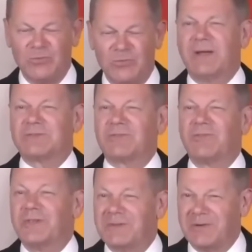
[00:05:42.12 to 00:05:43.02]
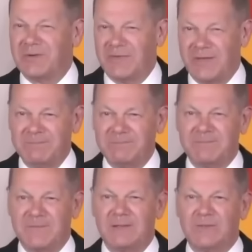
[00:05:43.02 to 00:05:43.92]

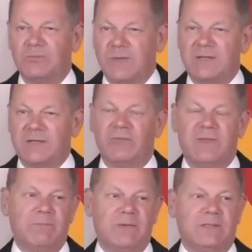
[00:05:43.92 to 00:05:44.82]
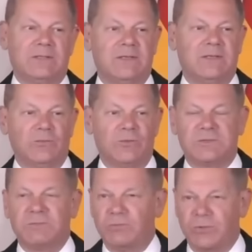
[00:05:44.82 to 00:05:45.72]
too many of them, but it
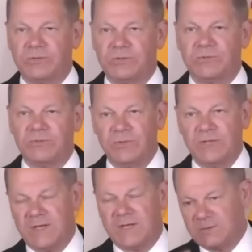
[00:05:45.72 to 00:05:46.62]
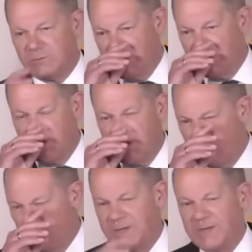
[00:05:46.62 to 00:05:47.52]
was important to do that, and we
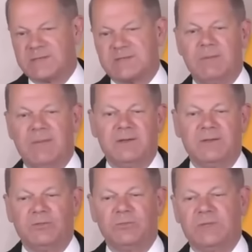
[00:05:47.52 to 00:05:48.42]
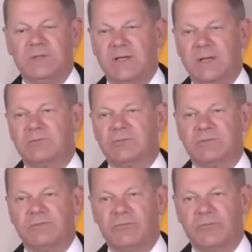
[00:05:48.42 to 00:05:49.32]
hope that some other European
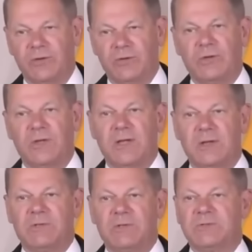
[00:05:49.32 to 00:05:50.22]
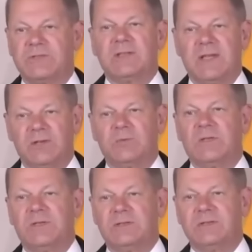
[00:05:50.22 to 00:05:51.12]
countries will follow, because in the end
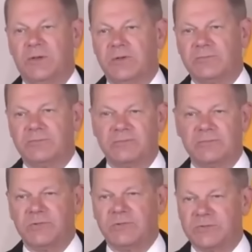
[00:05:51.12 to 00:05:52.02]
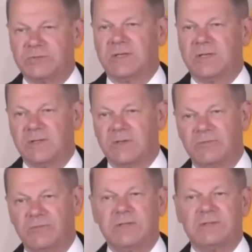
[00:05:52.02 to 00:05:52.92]
we need a lot of munition,
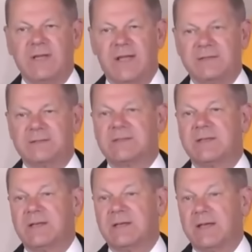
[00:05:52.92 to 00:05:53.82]
artillery, tanks,